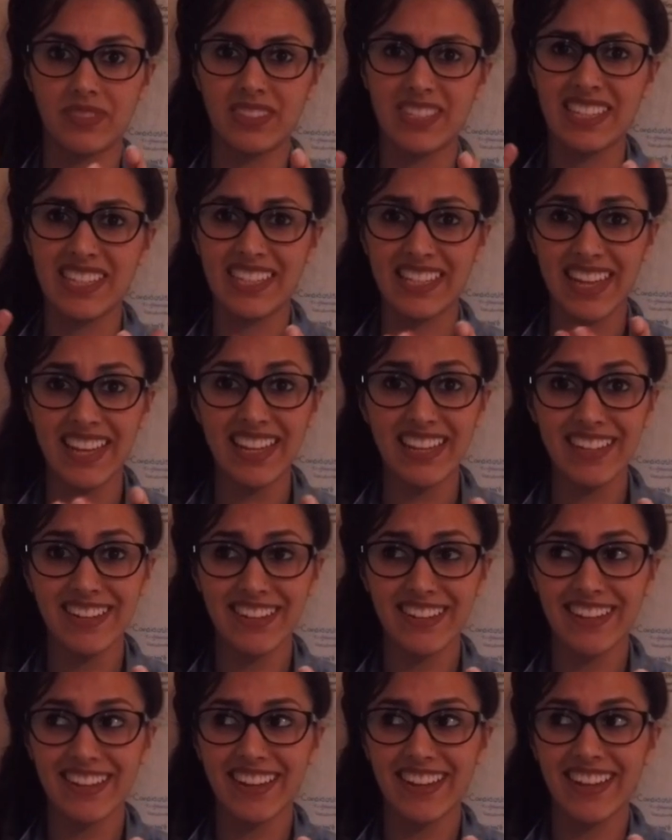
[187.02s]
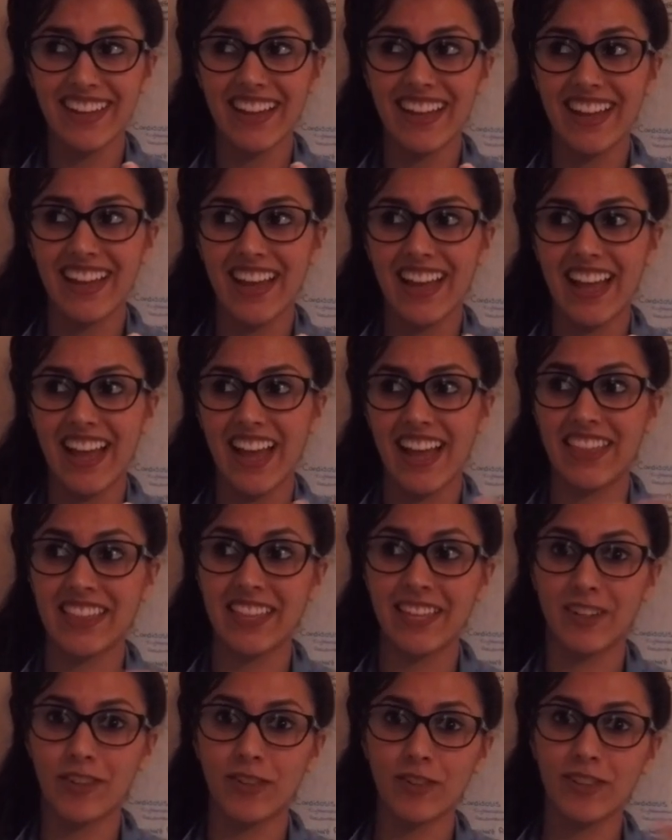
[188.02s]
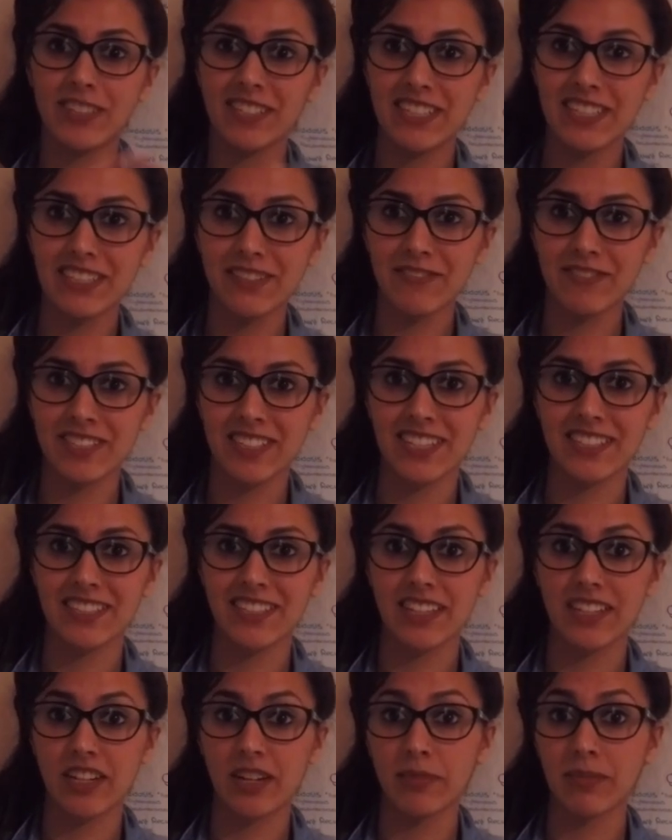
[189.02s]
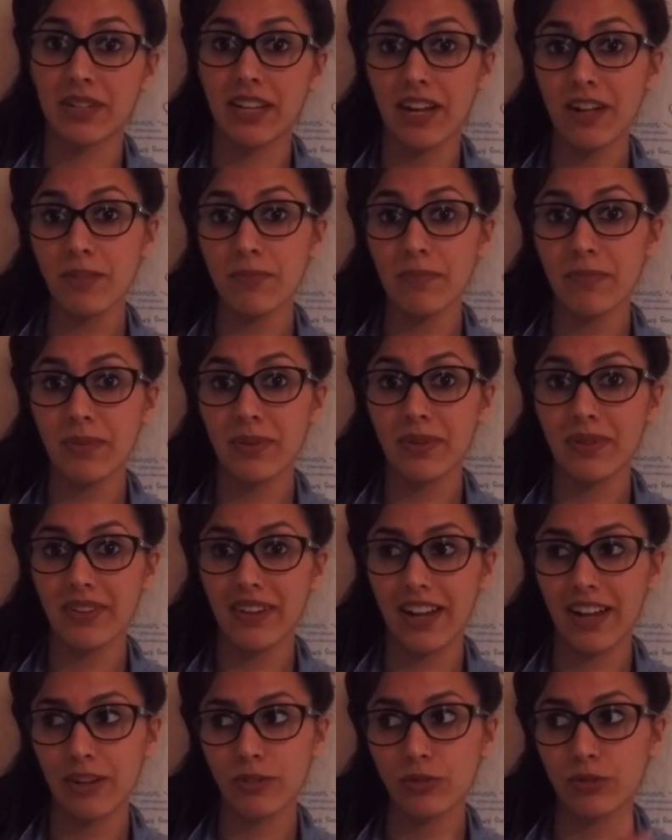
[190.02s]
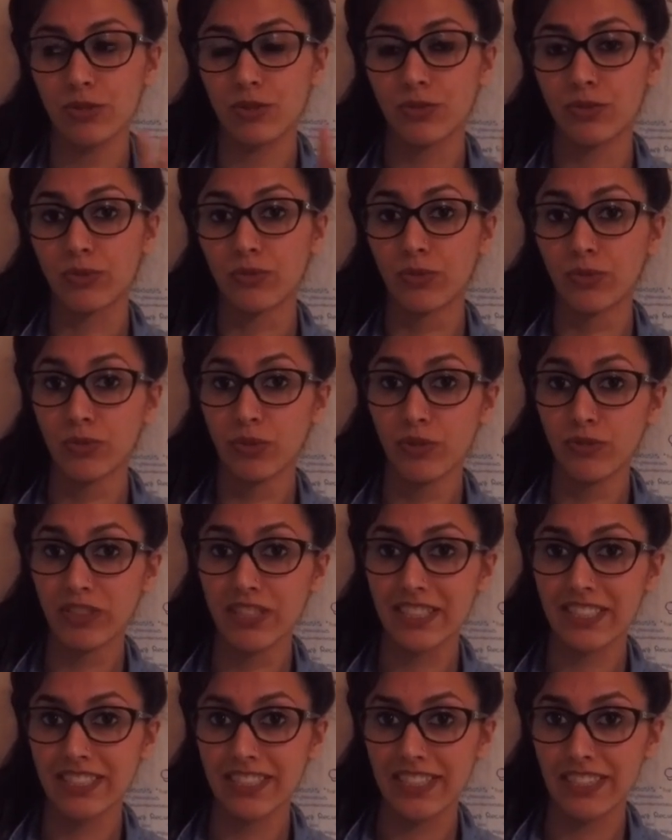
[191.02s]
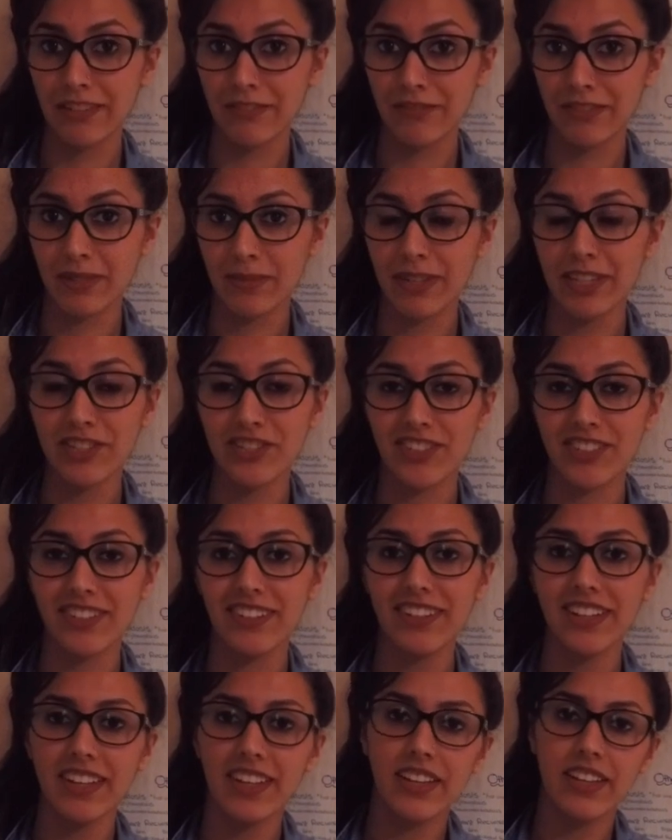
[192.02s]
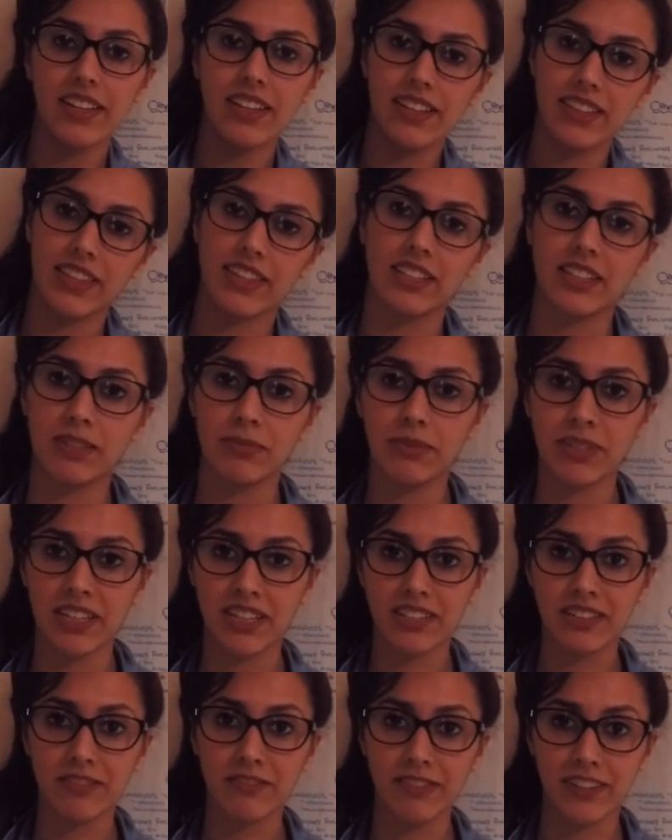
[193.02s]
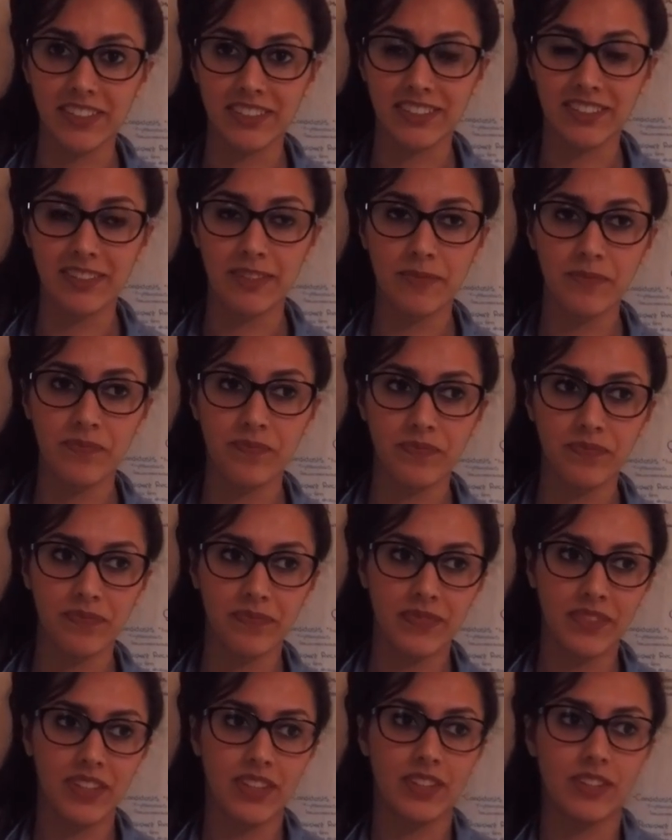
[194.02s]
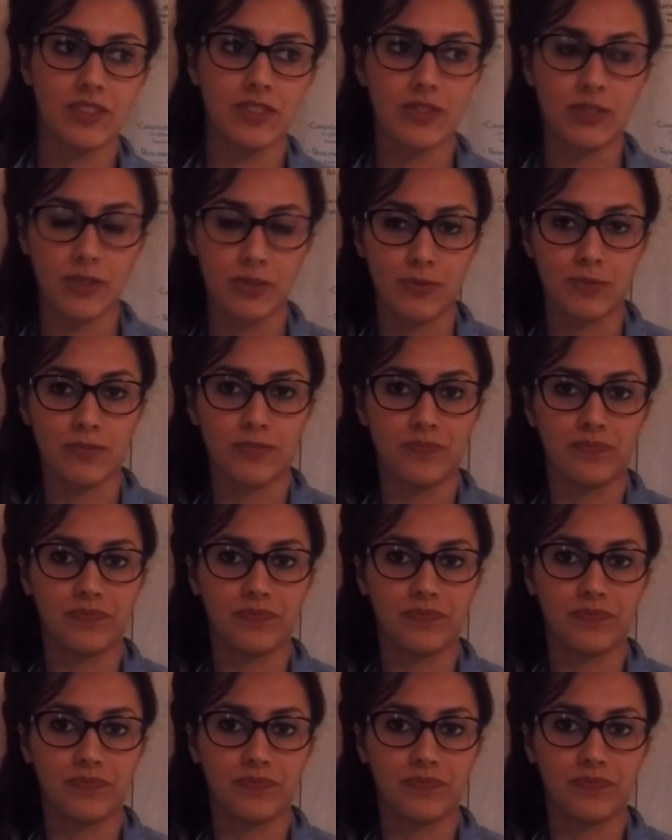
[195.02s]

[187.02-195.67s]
DNA, and then all the T lymphocytes that come and help out to remove this inflammation, they end up getting infected. So